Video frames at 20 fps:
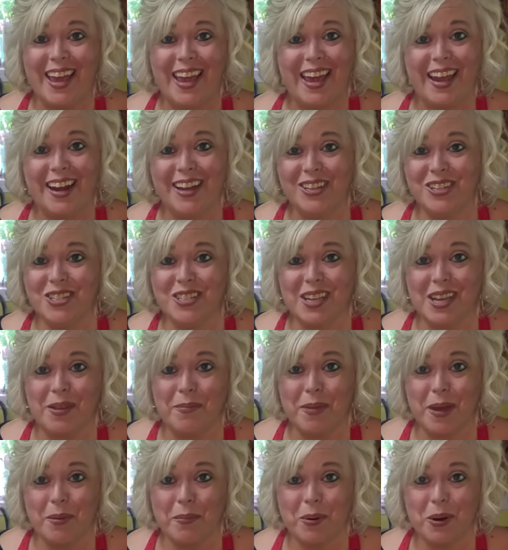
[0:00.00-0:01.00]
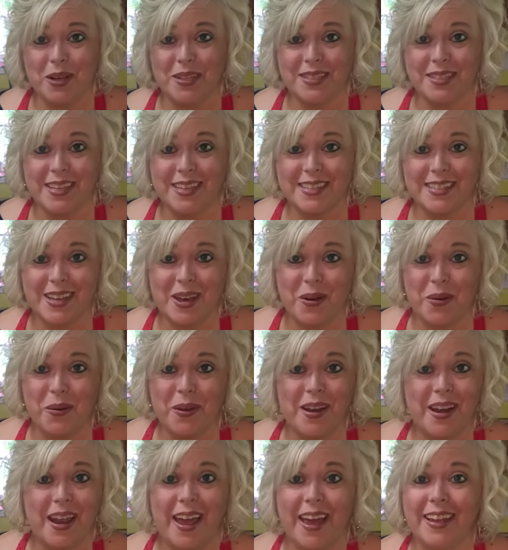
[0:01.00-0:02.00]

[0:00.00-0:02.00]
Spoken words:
And I'll just keep that process going